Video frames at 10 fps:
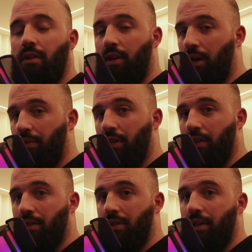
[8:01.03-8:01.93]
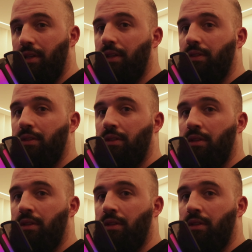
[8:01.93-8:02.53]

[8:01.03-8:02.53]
I really understand that.